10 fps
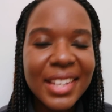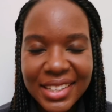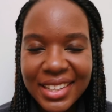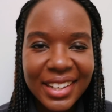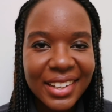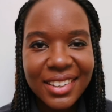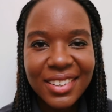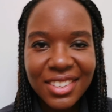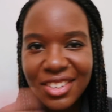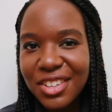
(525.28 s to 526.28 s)
yeah,
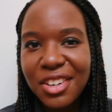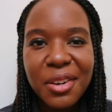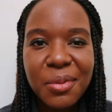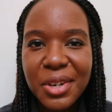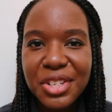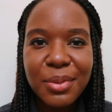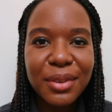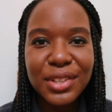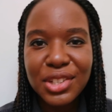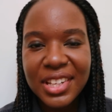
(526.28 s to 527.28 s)
you can go and watch
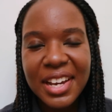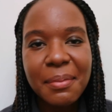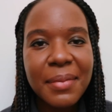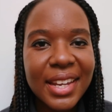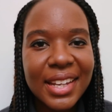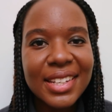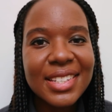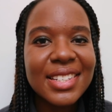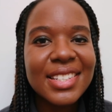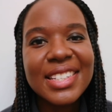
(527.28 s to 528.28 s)
my video that I
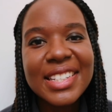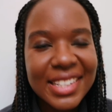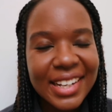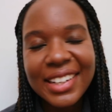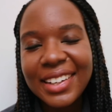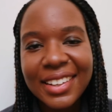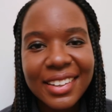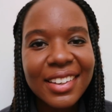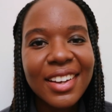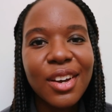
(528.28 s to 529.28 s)
made
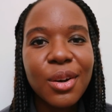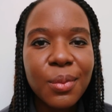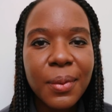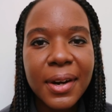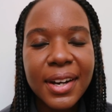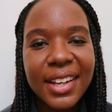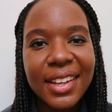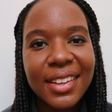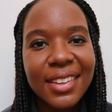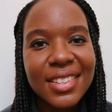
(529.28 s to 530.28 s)
detailing
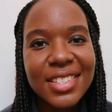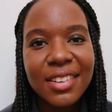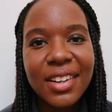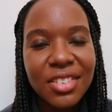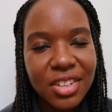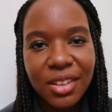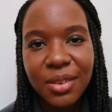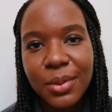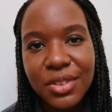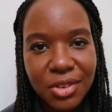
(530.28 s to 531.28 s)
why
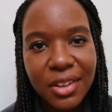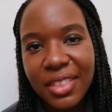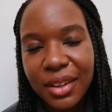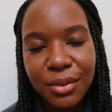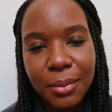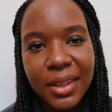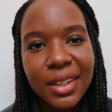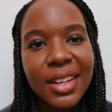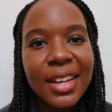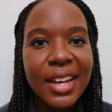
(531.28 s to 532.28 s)
geriatrics was not a thing for me.